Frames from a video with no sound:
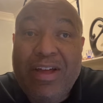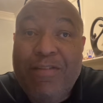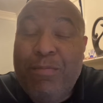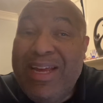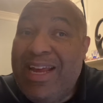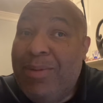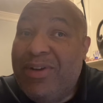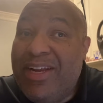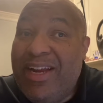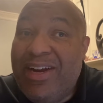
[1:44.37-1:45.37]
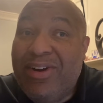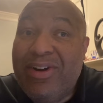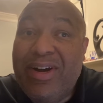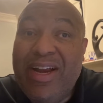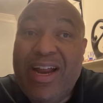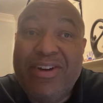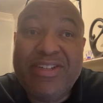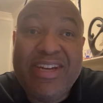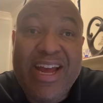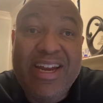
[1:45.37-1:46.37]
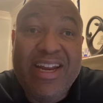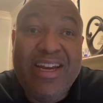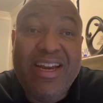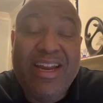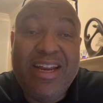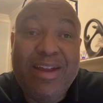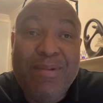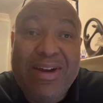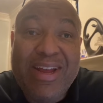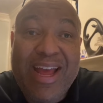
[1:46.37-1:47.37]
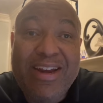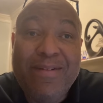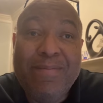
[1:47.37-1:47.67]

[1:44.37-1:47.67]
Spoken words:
being able to hear and understand and communicate,